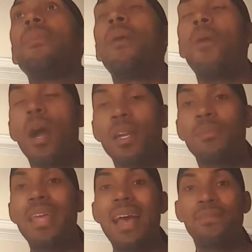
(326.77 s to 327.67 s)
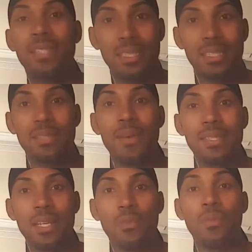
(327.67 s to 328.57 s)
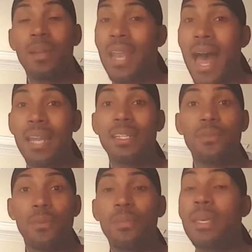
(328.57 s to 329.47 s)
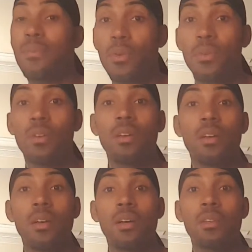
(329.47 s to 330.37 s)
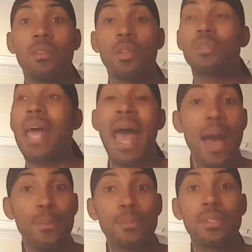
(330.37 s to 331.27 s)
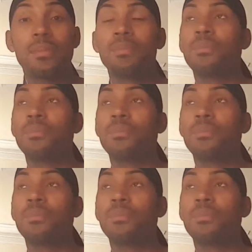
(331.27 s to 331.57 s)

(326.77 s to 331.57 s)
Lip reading: a part of me have distanced myself from a lot of different people, those apps,